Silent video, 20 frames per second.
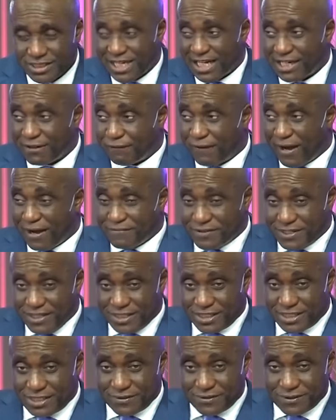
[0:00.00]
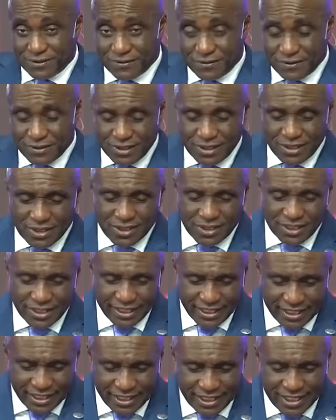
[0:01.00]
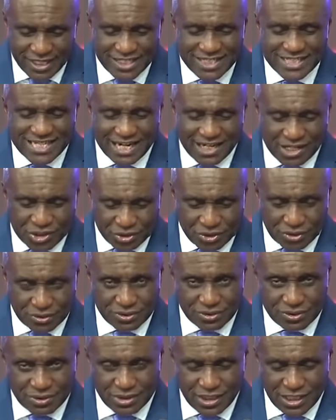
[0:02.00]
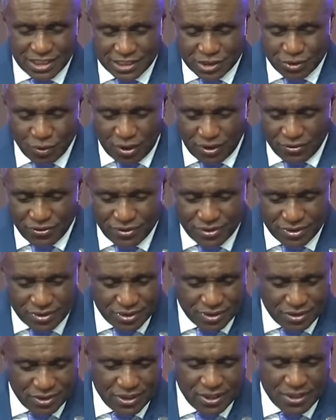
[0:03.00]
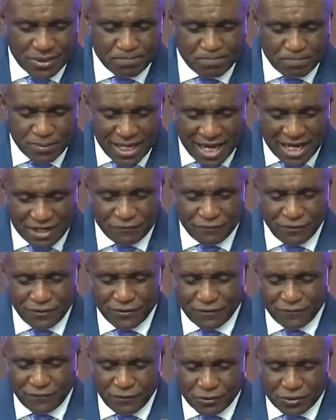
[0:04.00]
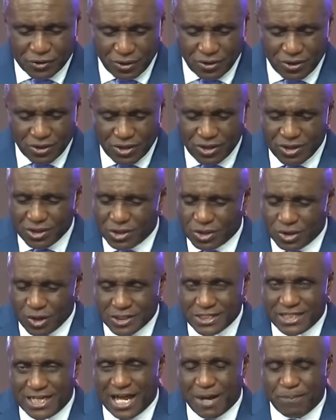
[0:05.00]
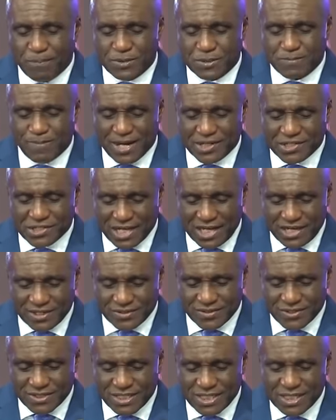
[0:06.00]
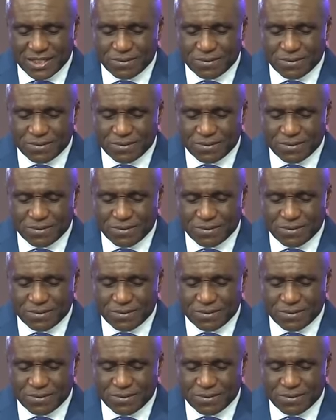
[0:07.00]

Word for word: These are the five D's. E, direction. E is what? Plan for the future. Nothing happens by chance.